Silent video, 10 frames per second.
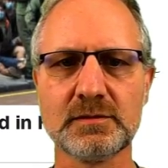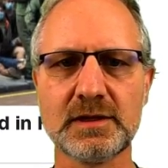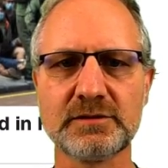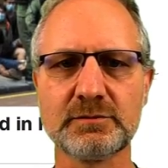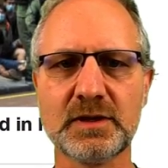
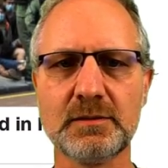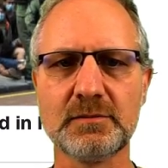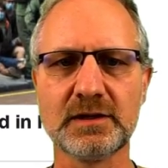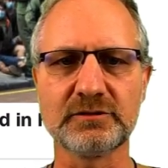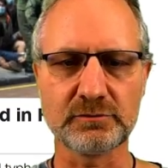Let's
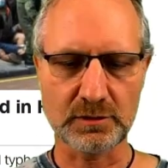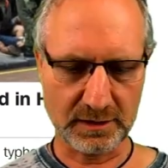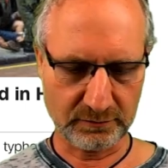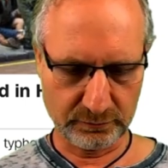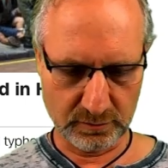try
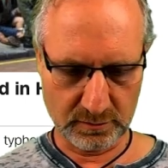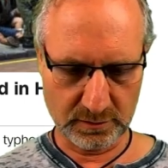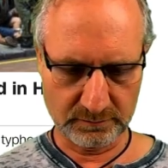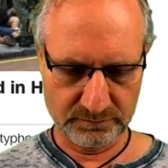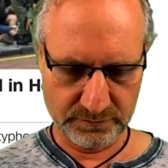it
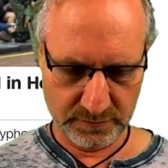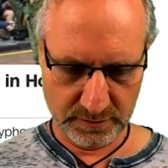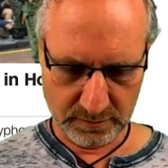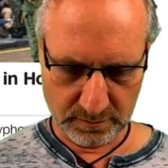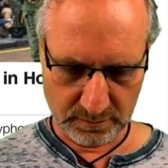for
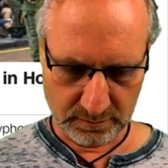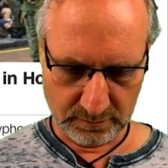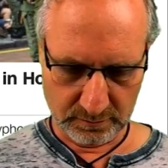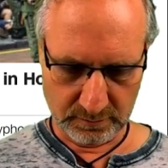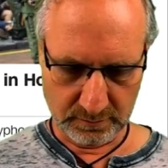
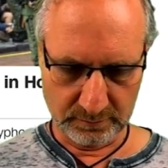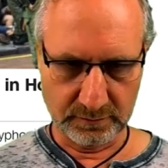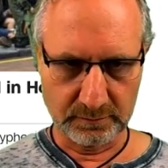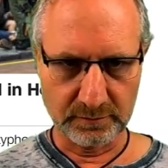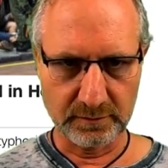
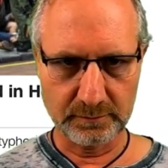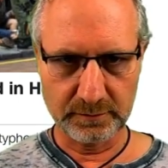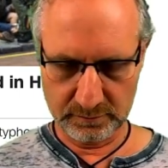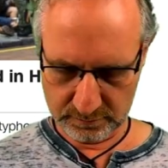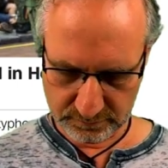
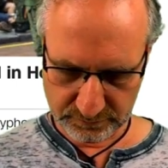www.news.com.